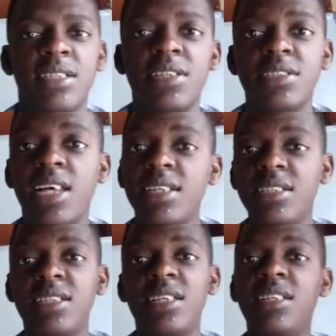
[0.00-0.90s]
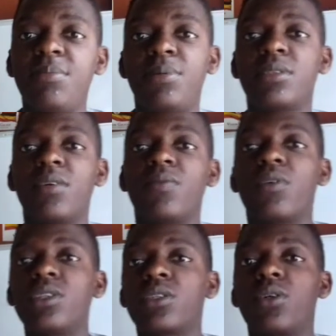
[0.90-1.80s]
there is an input of
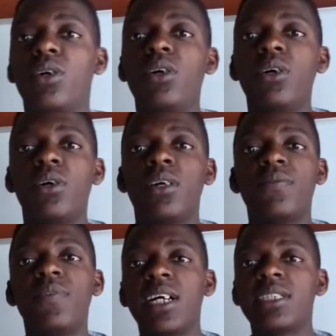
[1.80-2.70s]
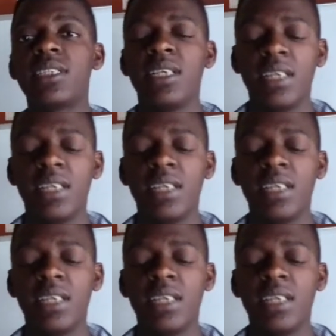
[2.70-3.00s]
cortical. In fact,